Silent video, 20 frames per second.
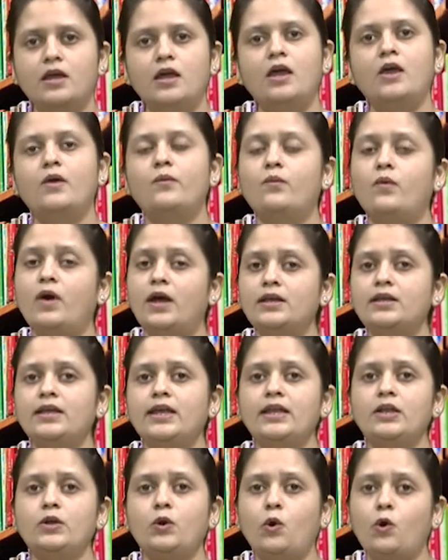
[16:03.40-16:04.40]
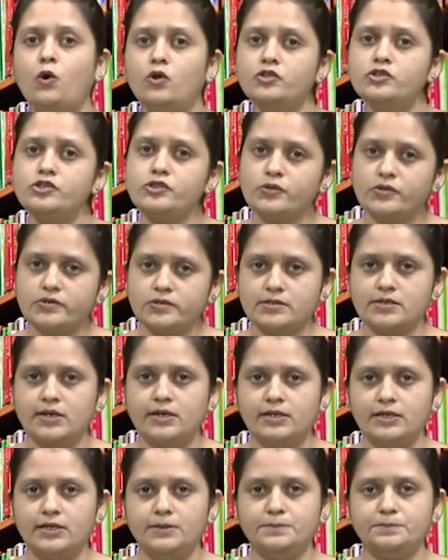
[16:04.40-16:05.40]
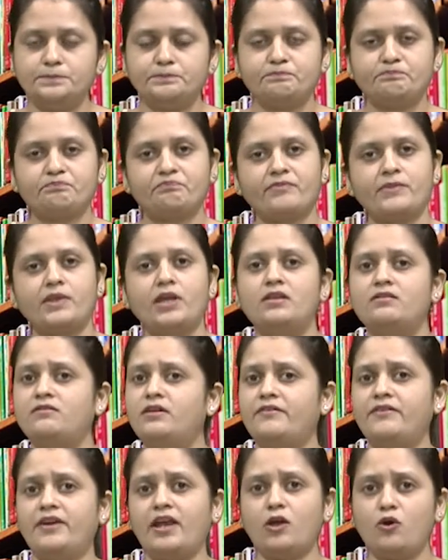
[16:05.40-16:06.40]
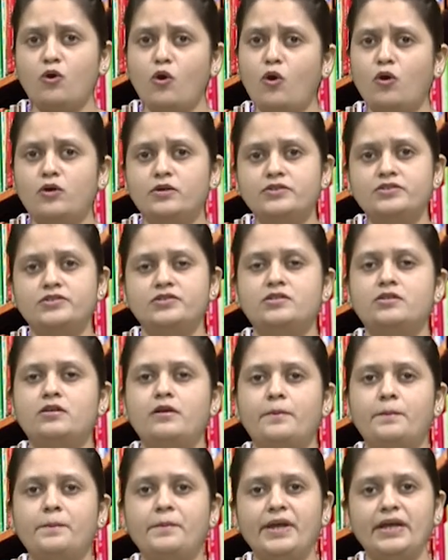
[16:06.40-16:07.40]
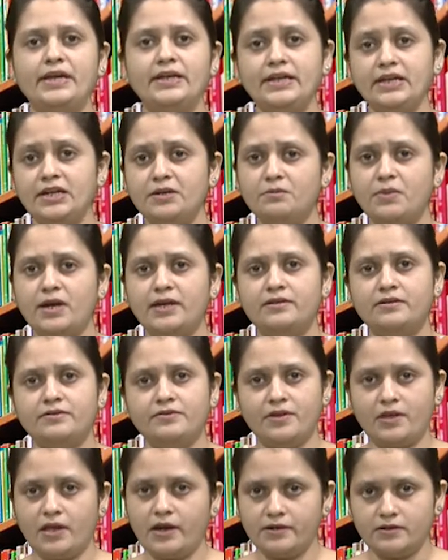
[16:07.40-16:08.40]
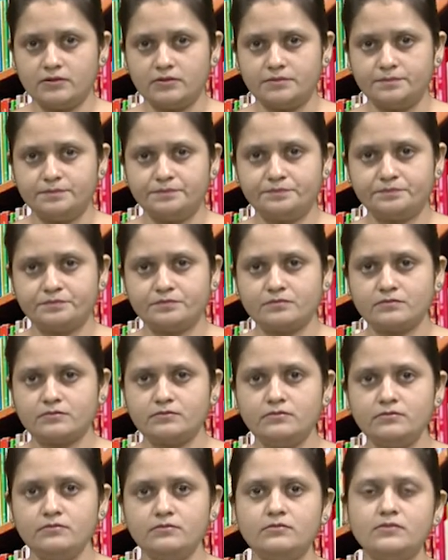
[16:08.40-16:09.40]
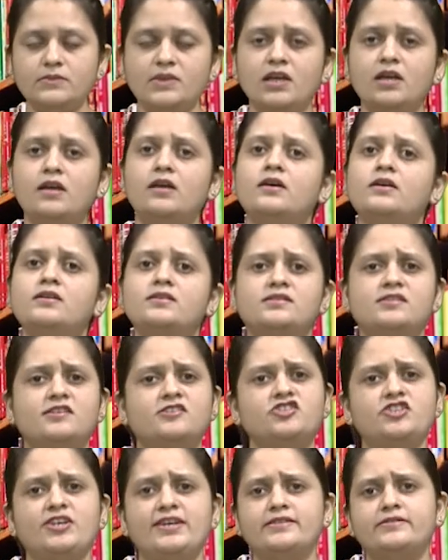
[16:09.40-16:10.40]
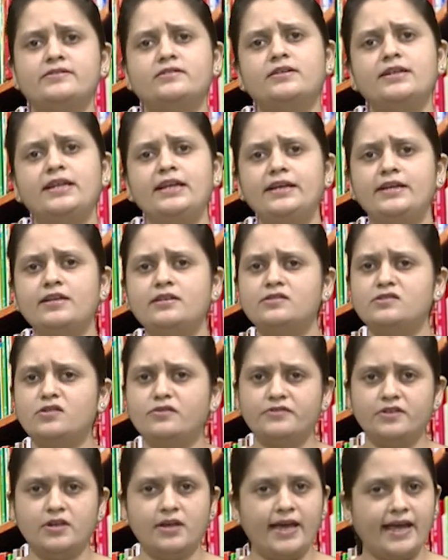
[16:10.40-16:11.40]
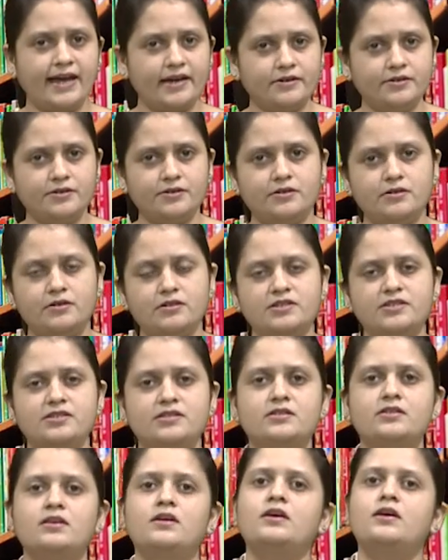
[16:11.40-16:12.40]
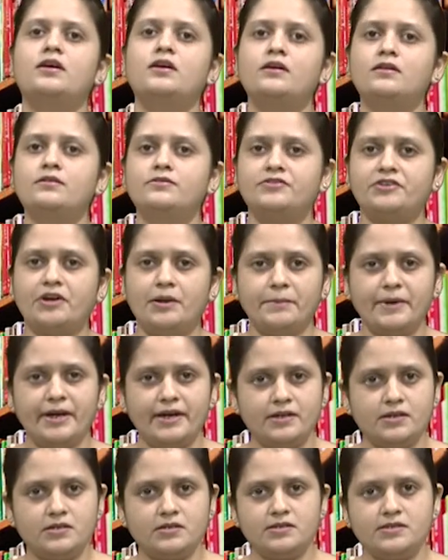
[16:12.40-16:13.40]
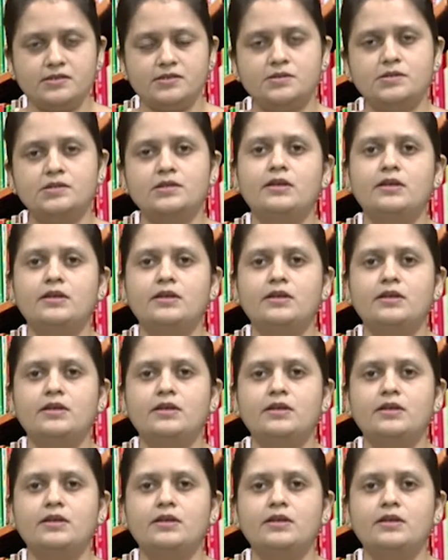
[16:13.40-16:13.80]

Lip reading: One can also study the records maintained by the theatre, such as the details of the actors, dramatists,